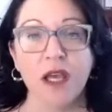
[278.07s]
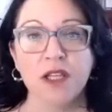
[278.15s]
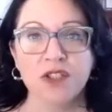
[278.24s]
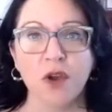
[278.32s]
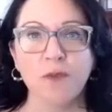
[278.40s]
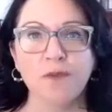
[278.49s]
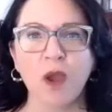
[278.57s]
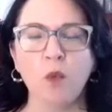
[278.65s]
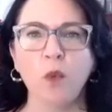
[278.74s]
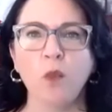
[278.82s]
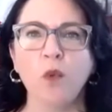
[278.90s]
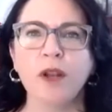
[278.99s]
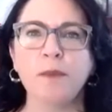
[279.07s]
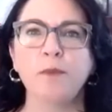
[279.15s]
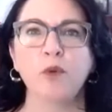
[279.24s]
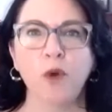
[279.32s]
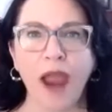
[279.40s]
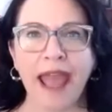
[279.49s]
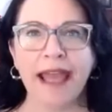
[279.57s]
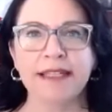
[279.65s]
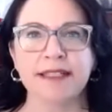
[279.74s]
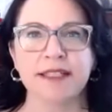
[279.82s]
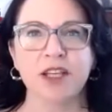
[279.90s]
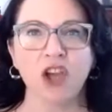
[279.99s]
So, yes what are
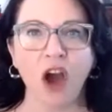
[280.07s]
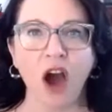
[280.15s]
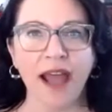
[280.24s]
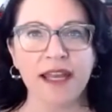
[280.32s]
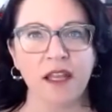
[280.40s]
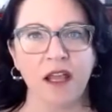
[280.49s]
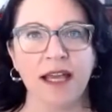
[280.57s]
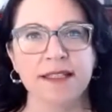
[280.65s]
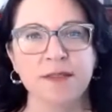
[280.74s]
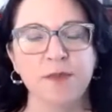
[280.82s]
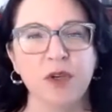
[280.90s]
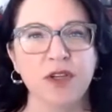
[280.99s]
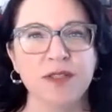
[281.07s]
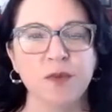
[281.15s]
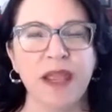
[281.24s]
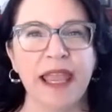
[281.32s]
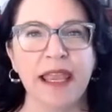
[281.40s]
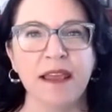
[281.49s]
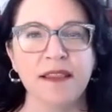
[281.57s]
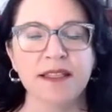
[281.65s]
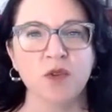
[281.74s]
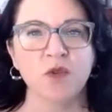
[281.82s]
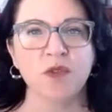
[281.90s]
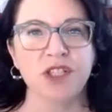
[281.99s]
brand guidelines? Because we hear
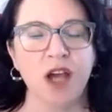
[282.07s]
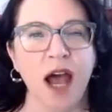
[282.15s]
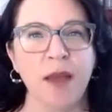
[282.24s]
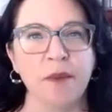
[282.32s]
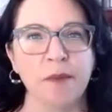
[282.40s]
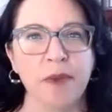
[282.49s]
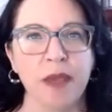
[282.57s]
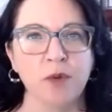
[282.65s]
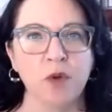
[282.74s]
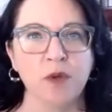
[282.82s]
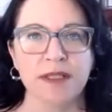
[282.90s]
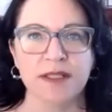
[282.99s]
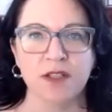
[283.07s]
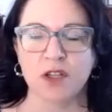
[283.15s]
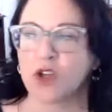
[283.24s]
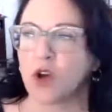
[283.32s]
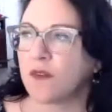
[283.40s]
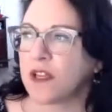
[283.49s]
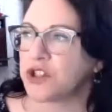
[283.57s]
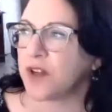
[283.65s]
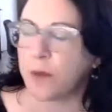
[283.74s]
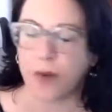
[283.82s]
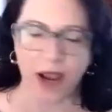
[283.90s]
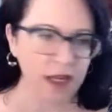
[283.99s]
this all the time, and people are told they should
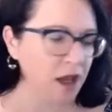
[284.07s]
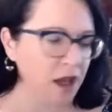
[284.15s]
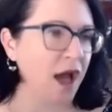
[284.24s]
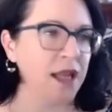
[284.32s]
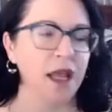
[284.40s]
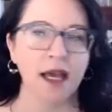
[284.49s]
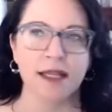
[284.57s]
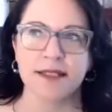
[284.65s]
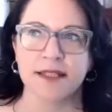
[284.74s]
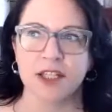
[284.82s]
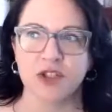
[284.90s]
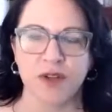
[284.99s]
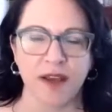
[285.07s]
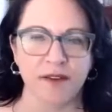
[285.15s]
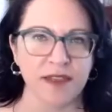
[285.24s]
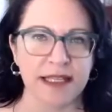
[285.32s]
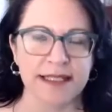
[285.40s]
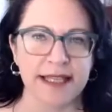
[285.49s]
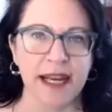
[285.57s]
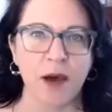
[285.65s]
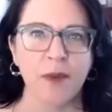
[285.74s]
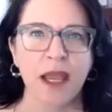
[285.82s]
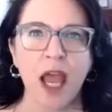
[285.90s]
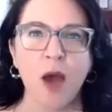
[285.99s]
have brand guidelines, they should have things set up.